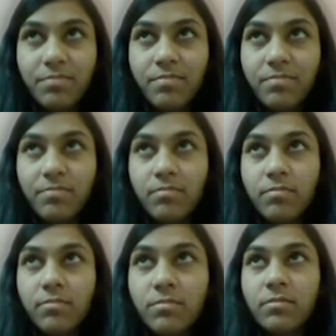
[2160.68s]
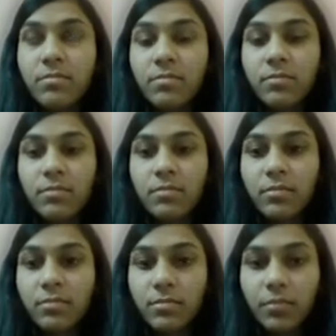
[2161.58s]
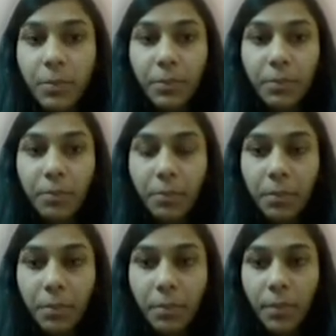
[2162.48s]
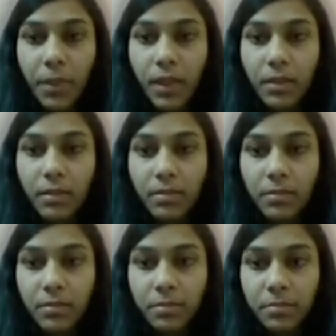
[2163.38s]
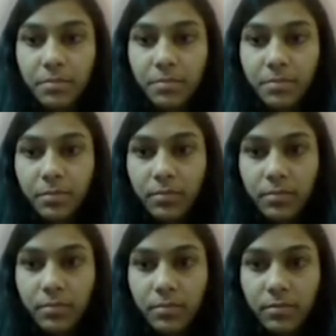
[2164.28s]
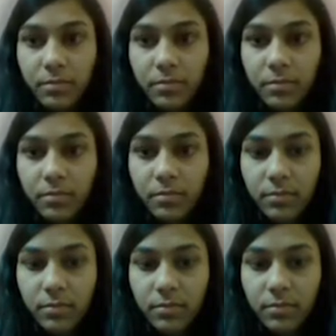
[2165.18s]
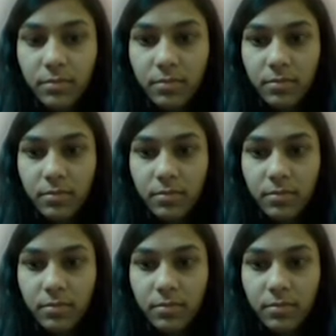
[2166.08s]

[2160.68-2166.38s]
The person shown says nothing.